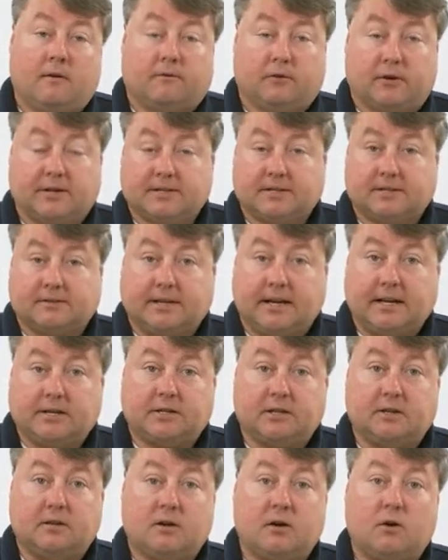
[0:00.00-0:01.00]
For
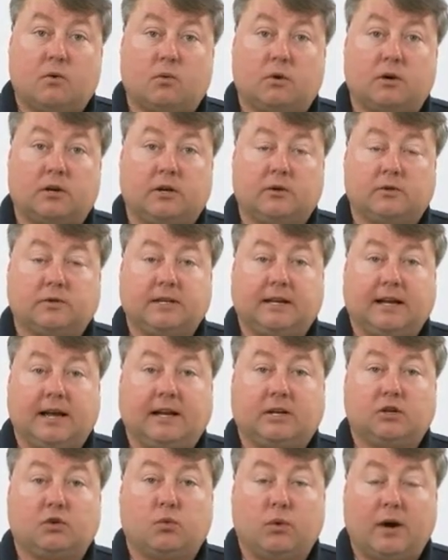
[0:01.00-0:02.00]
installation, we're using
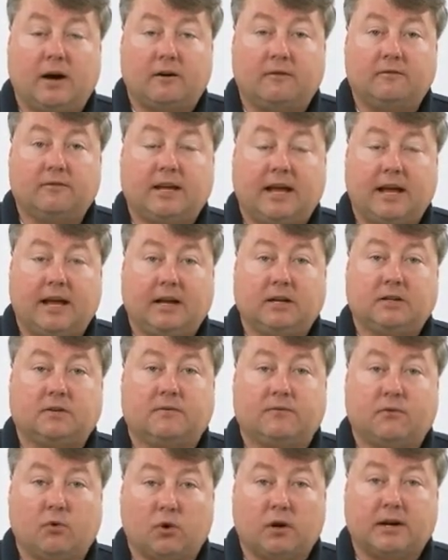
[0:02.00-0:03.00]
a
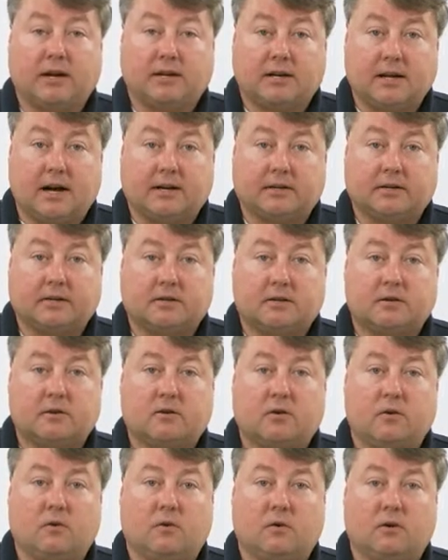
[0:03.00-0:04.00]
12-gauge 4-conductor
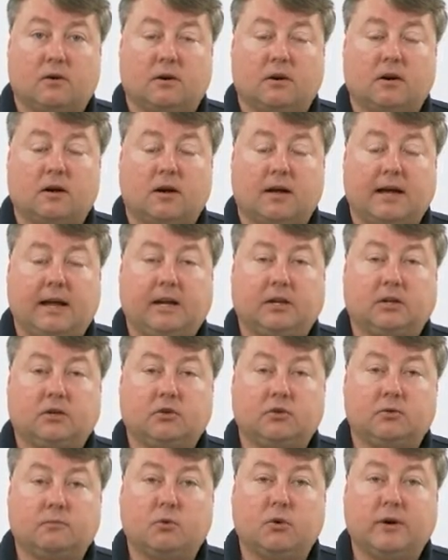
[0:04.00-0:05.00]
or a
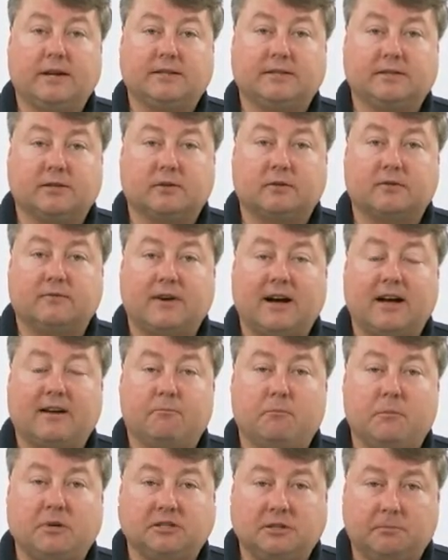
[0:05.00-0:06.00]

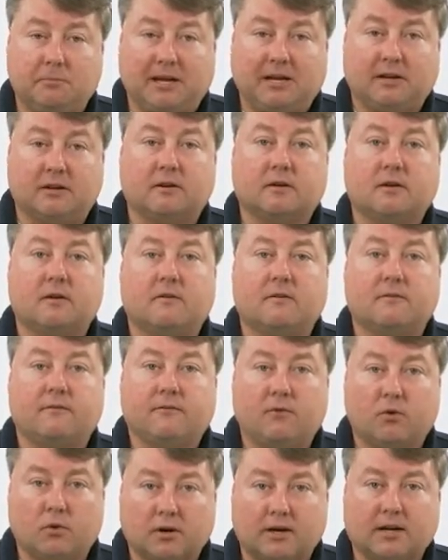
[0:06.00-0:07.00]
2.05 millimeter
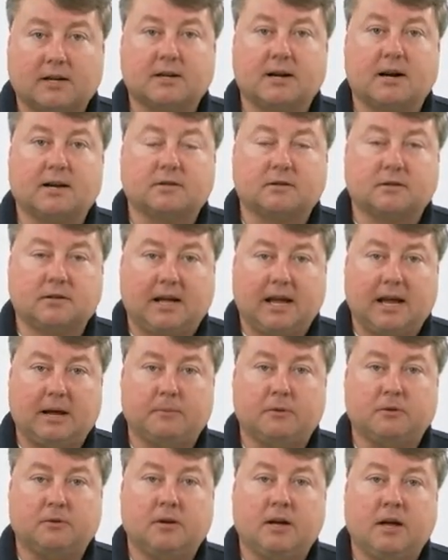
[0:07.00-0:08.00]
4-conductor
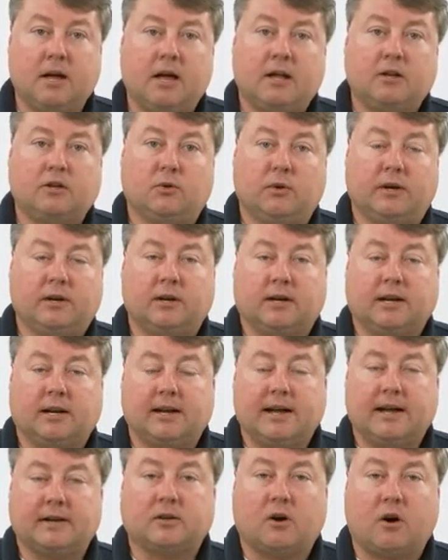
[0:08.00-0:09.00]
cable to
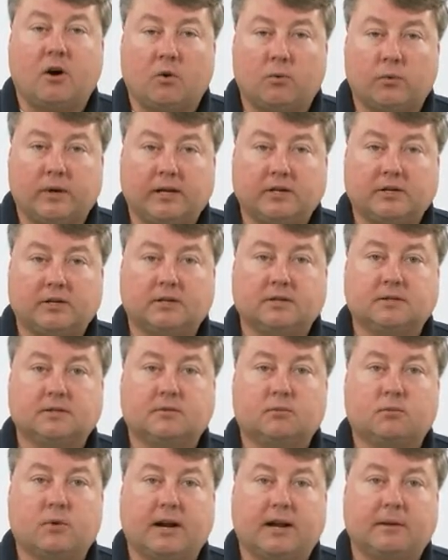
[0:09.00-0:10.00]
interconnect all
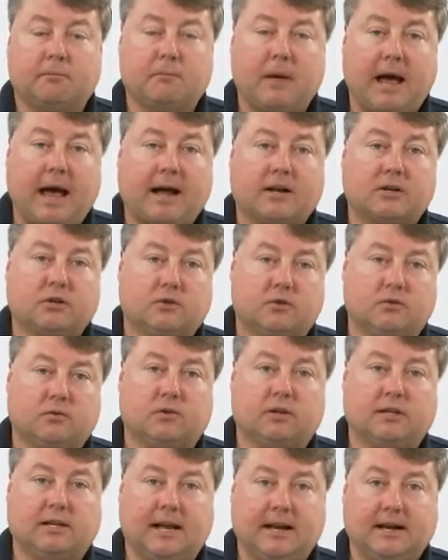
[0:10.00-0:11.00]
reaches running back to
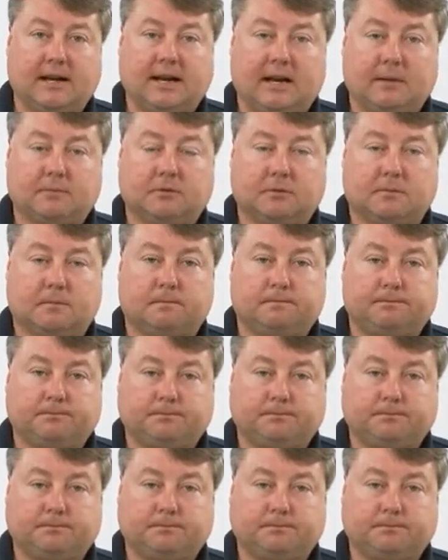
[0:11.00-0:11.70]
the data enabler.